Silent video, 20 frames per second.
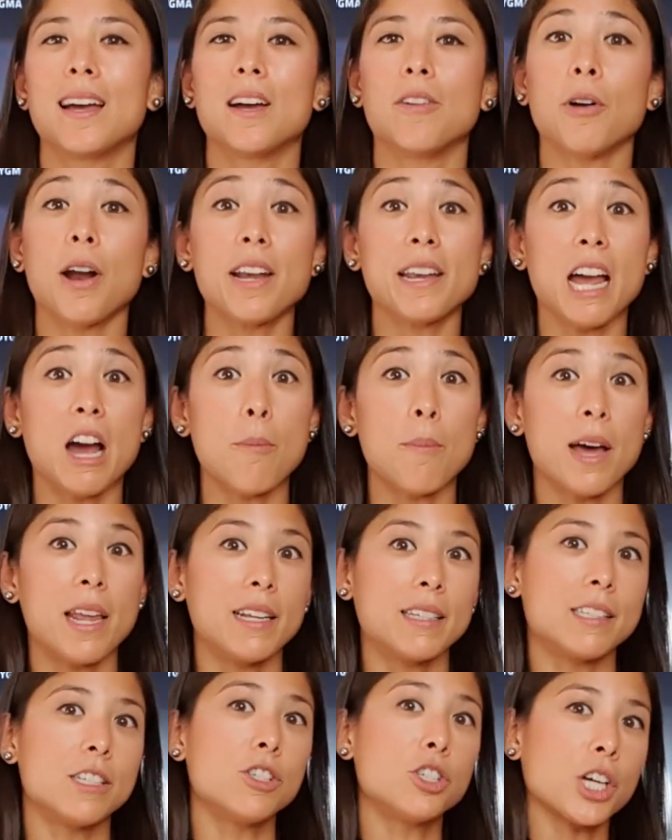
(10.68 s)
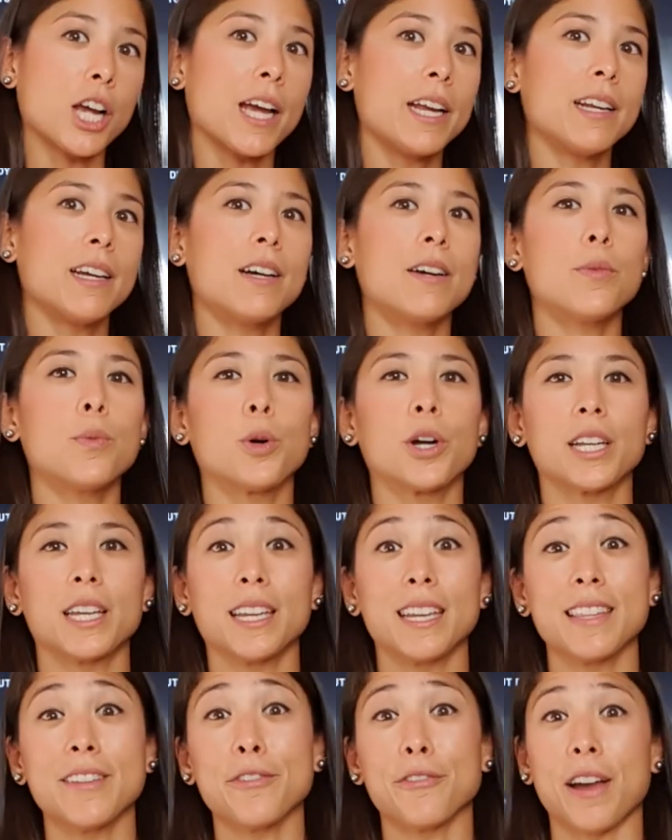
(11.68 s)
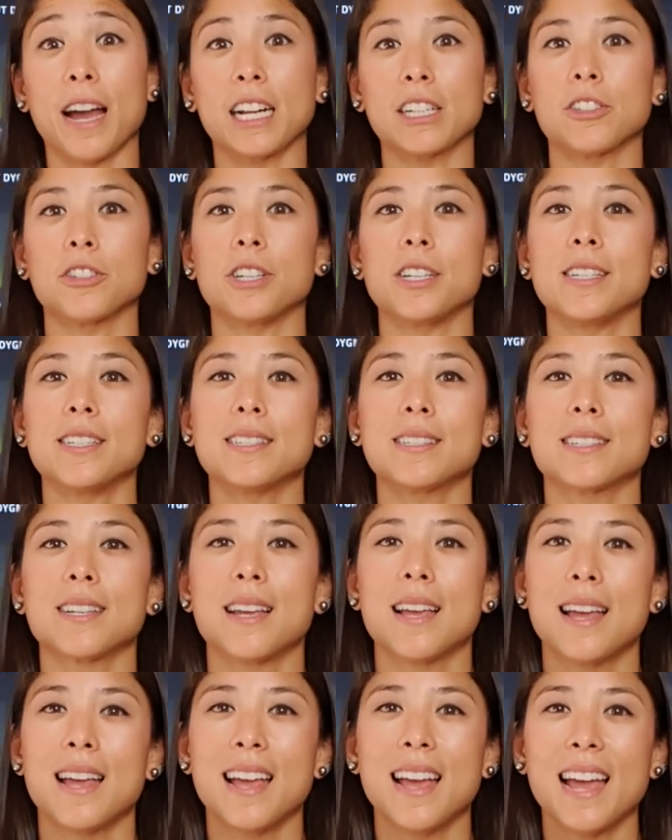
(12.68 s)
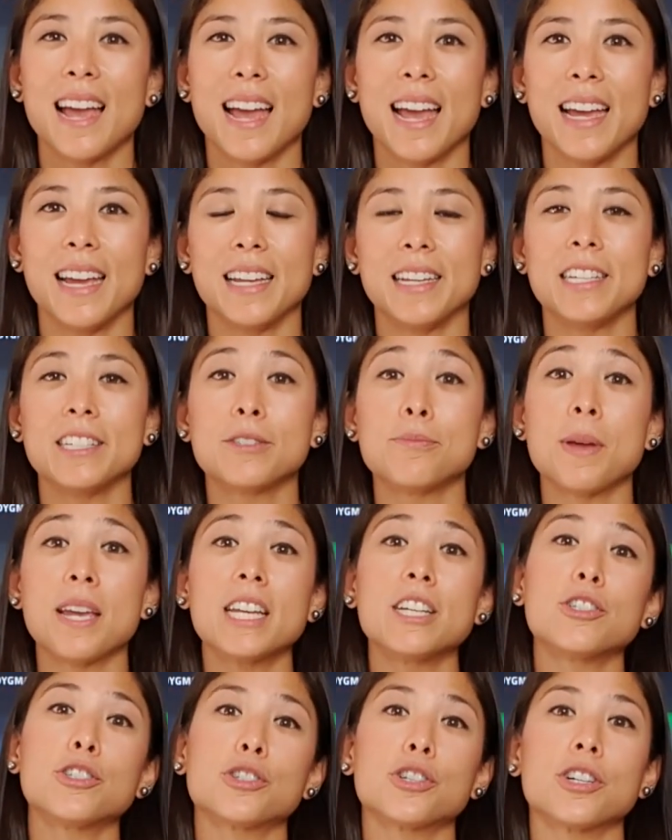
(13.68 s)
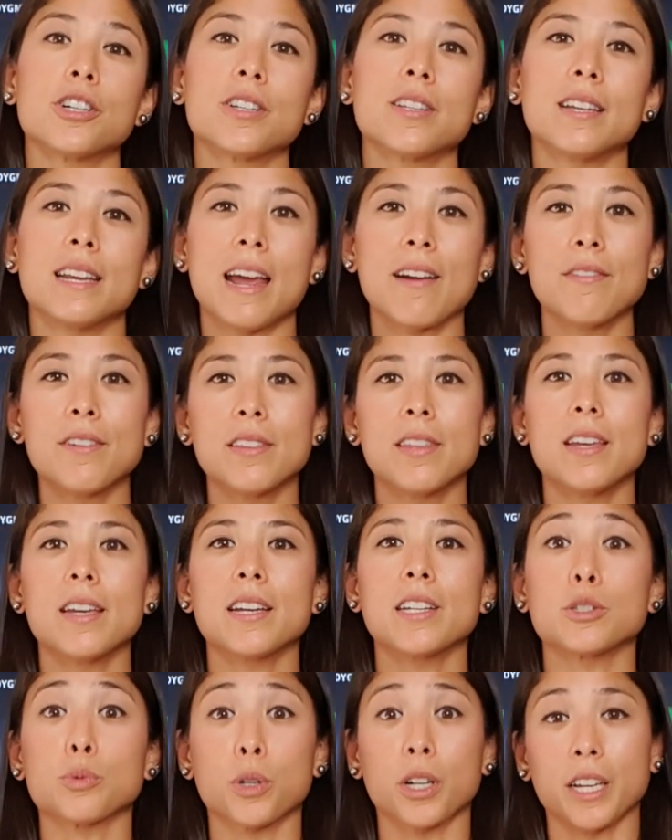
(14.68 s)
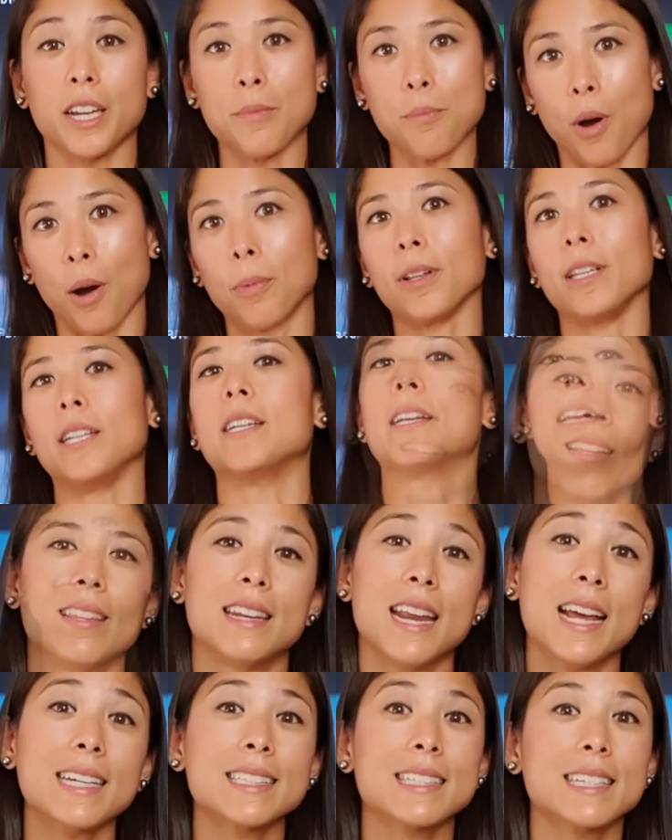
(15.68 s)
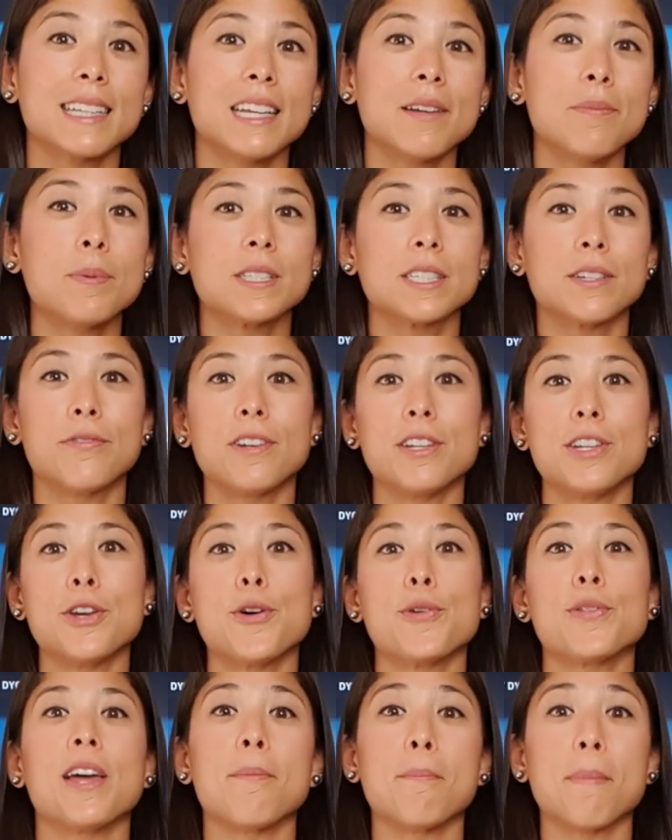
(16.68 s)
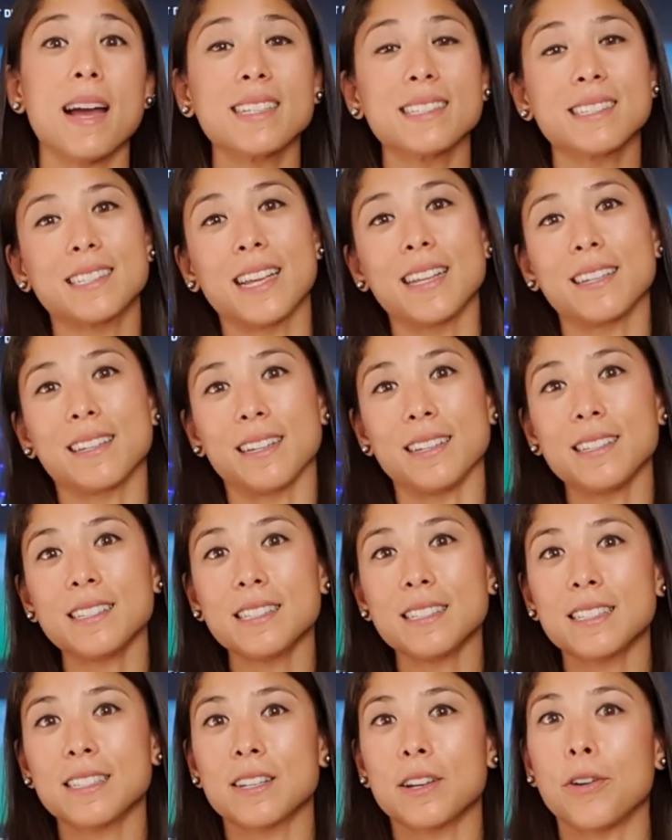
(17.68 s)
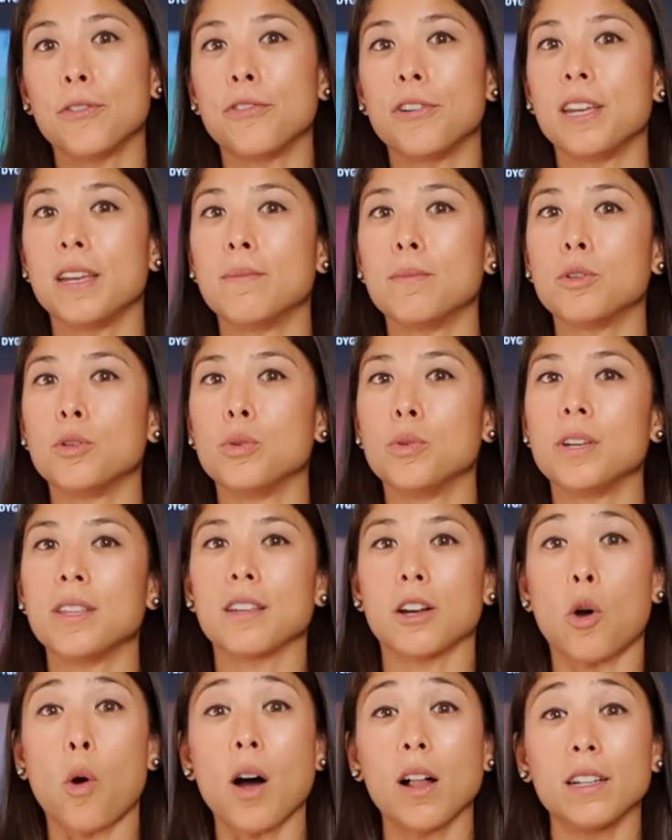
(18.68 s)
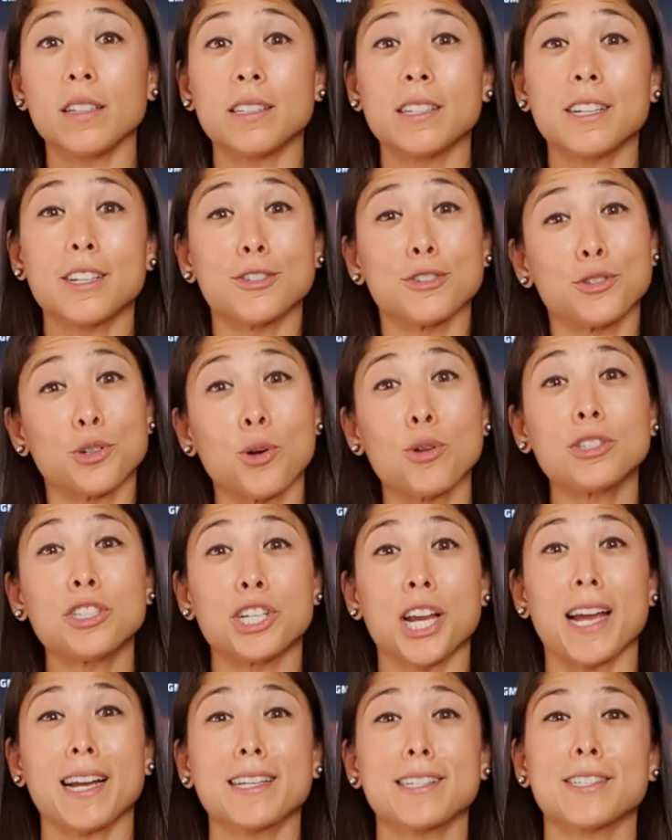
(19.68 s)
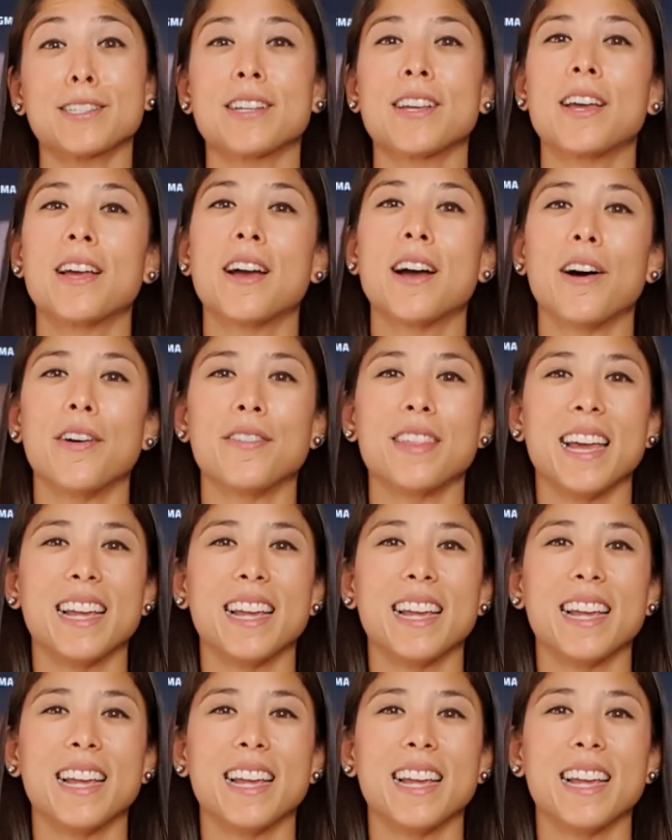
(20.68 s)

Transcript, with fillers: Right now, Matt is in China working in the factories, and he's making sure that everything is working properly. The next clip is a video that Matt sent us of him doing the quality control checks of the